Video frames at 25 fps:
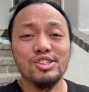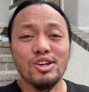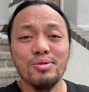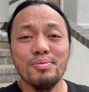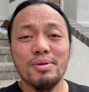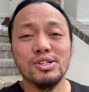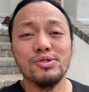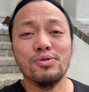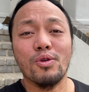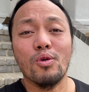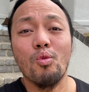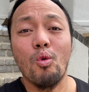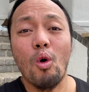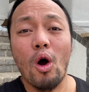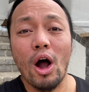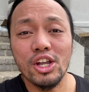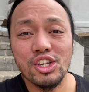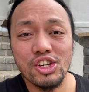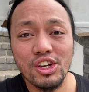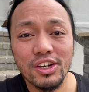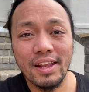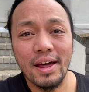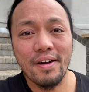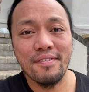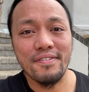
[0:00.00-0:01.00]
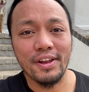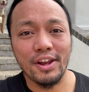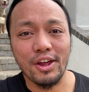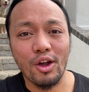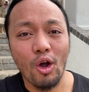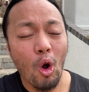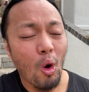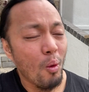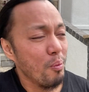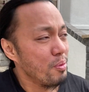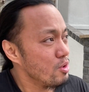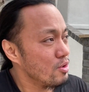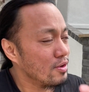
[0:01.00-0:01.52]
so much for watching that video.
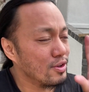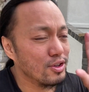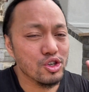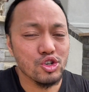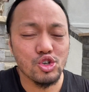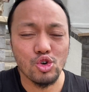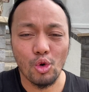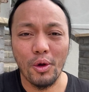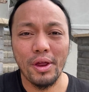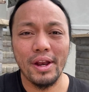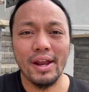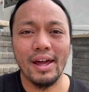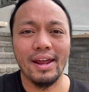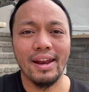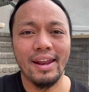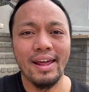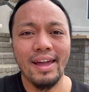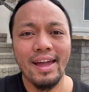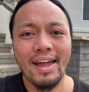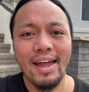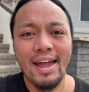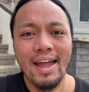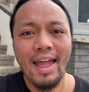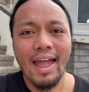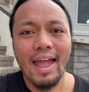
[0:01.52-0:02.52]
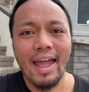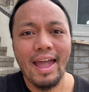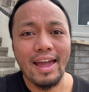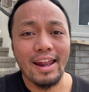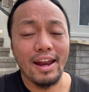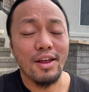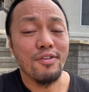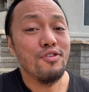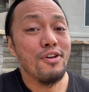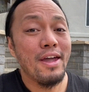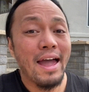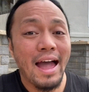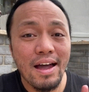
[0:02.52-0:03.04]
Hope you enjoyed it. And
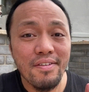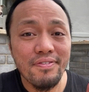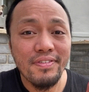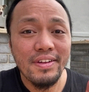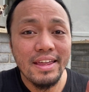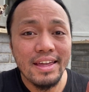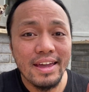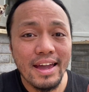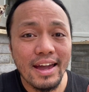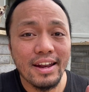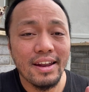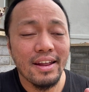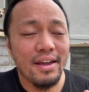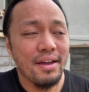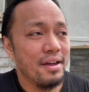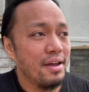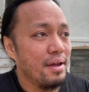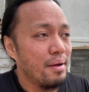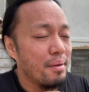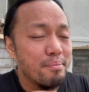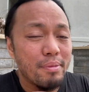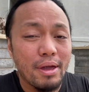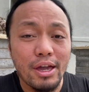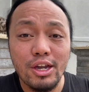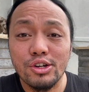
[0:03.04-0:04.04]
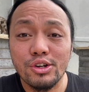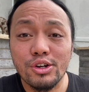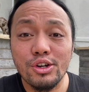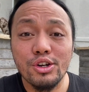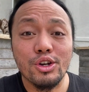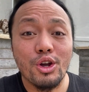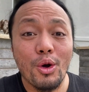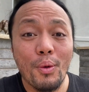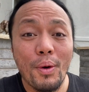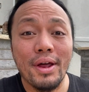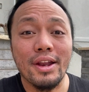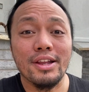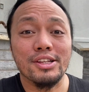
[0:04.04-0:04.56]
if you haven't yet, make sure you
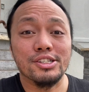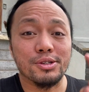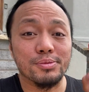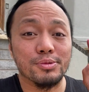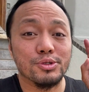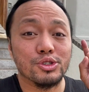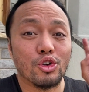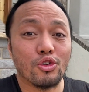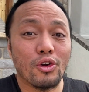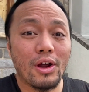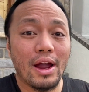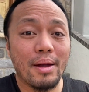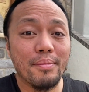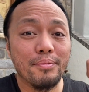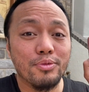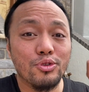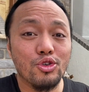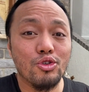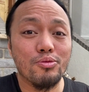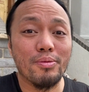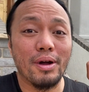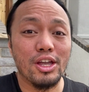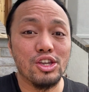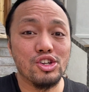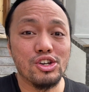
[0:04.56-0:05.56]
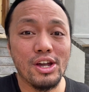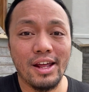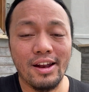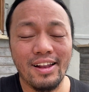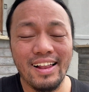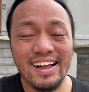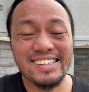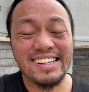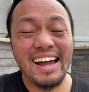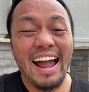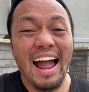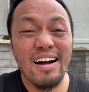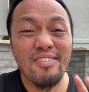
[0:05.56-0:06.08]
go ahead and subscribe to my channel,
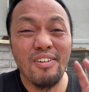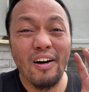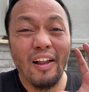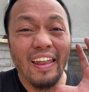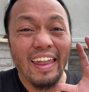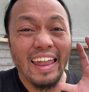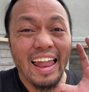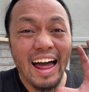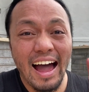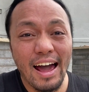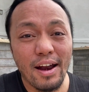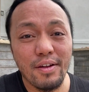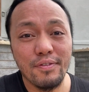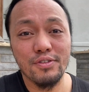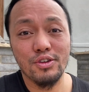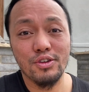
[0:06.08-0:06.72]
as I have a lot of